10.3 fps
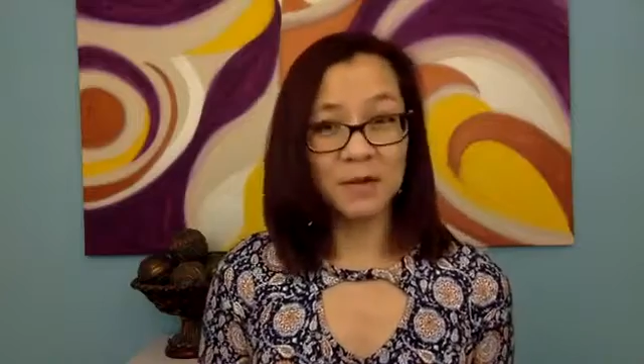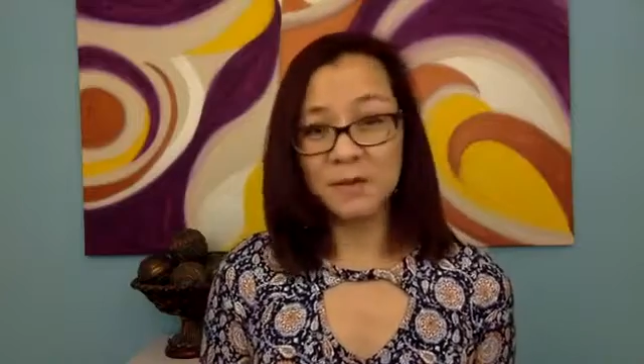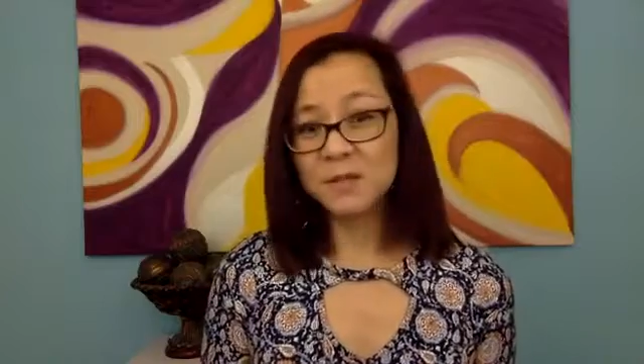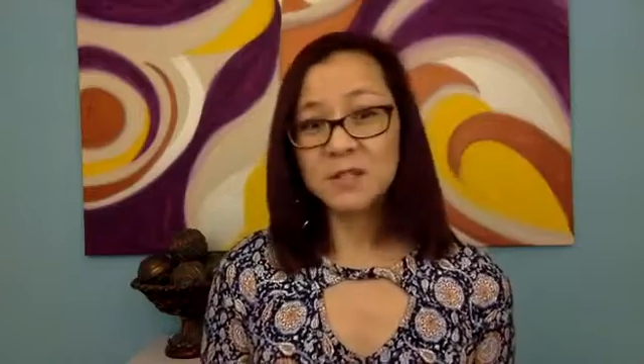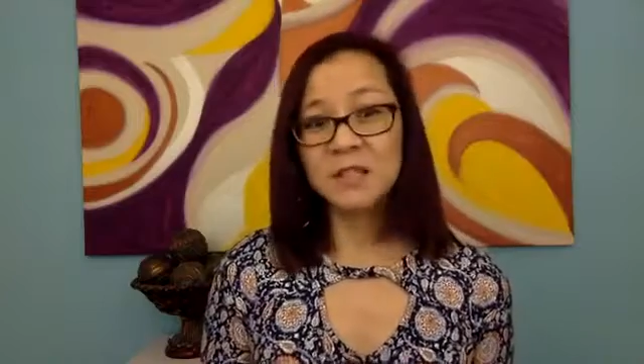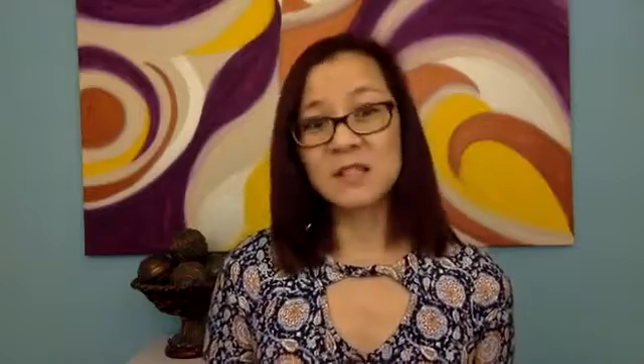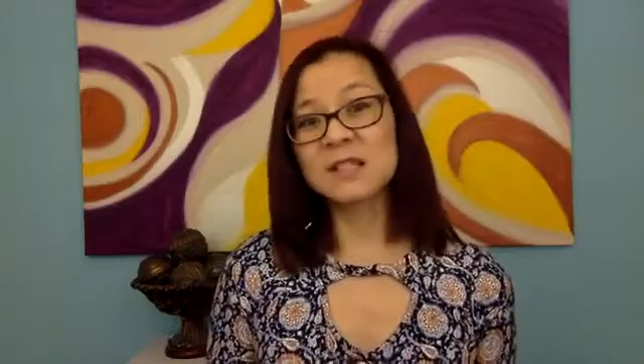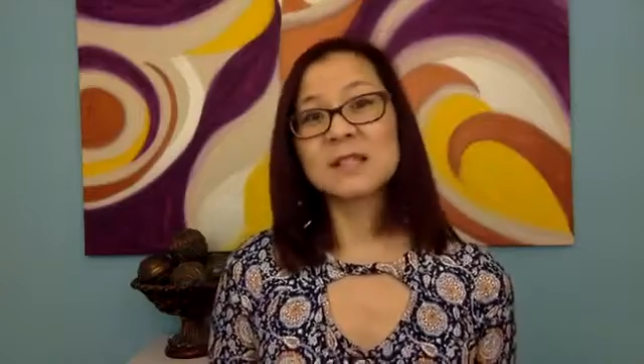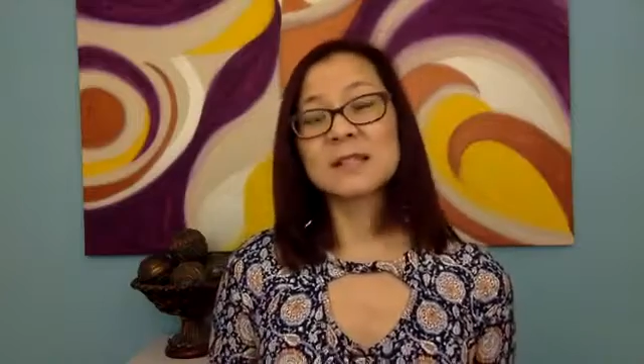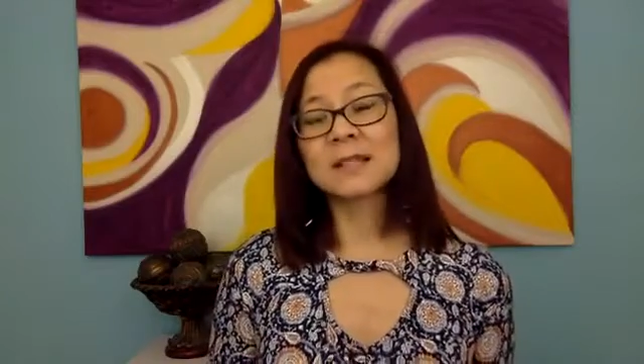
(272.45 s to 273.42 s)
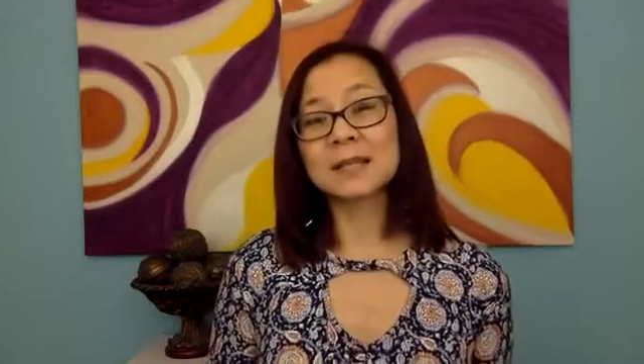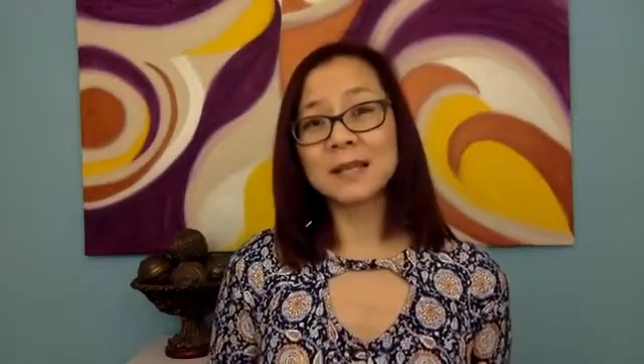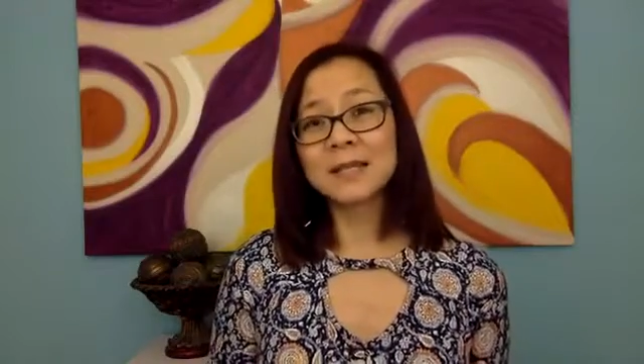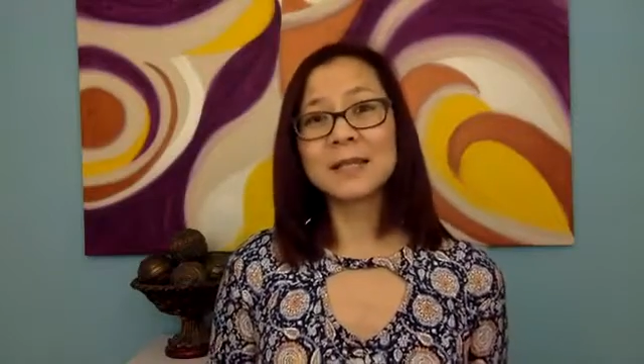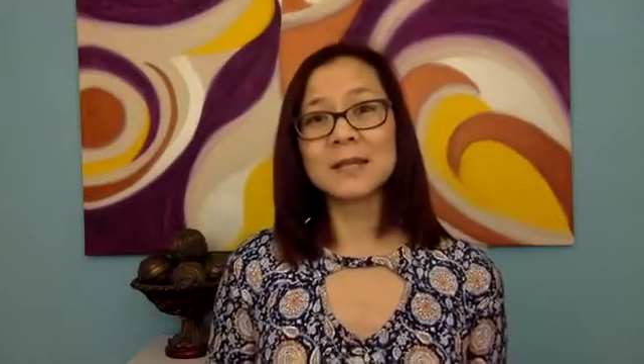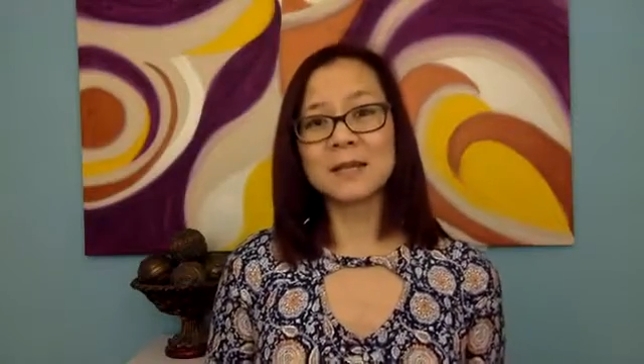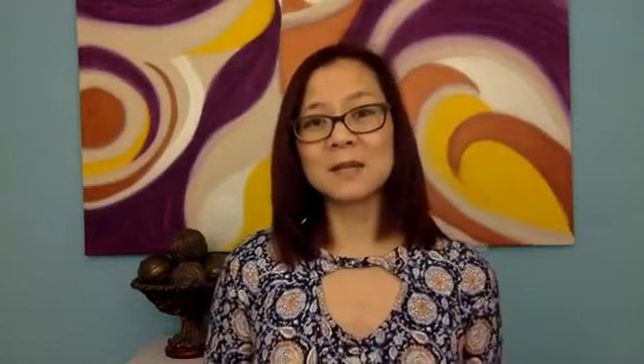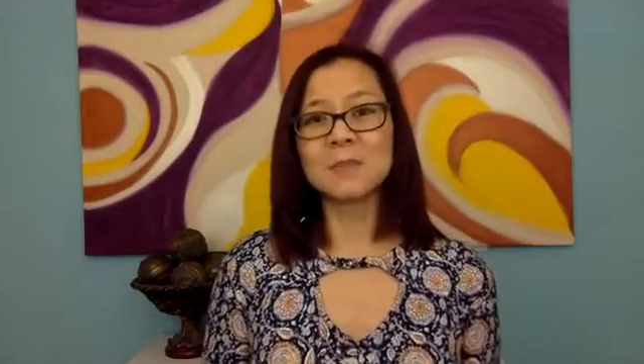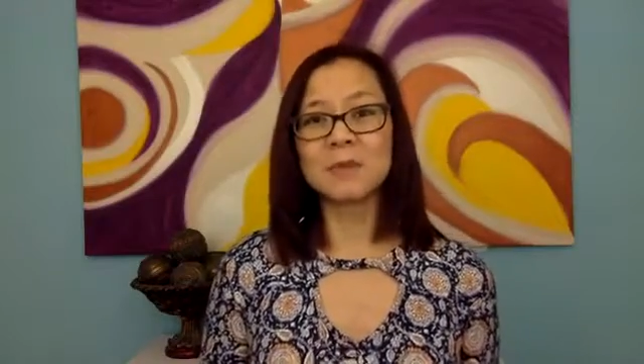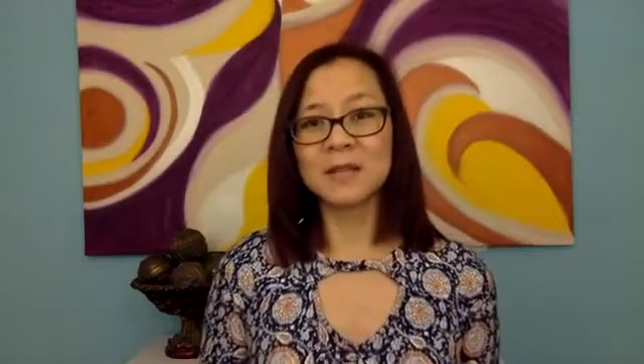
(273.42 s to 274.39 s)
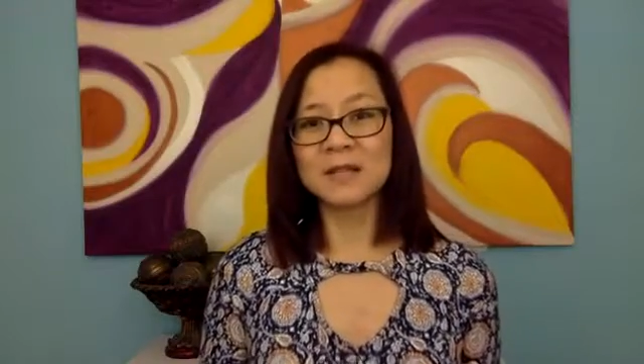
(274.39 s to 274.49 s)
of those things that's kind of
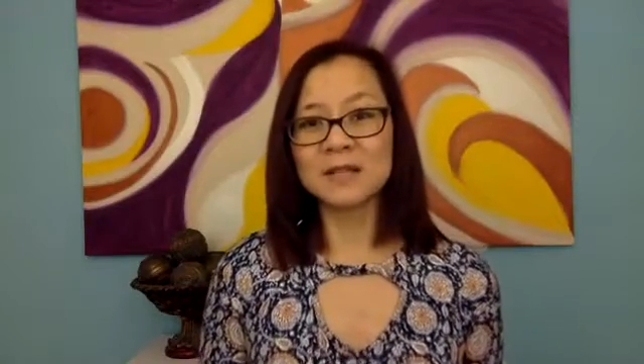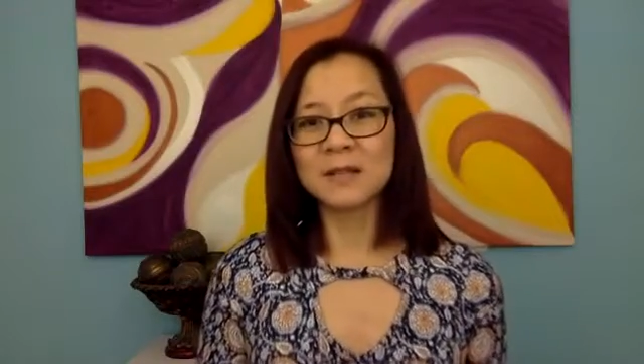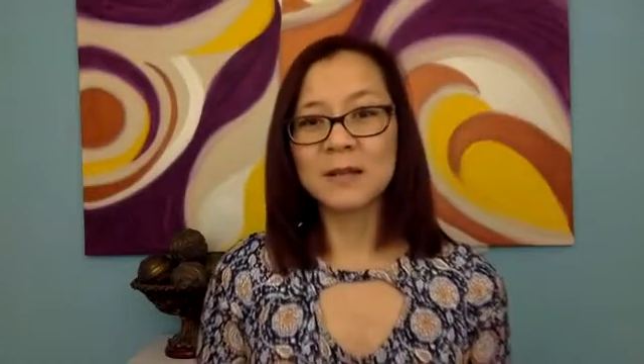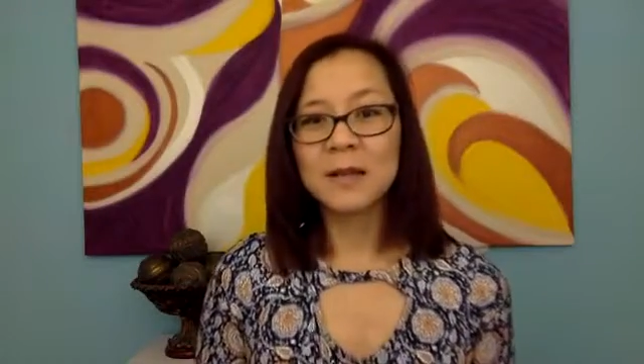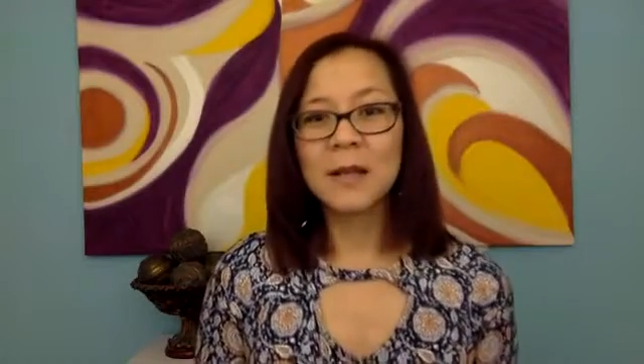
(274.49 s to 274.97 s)
unpleasant.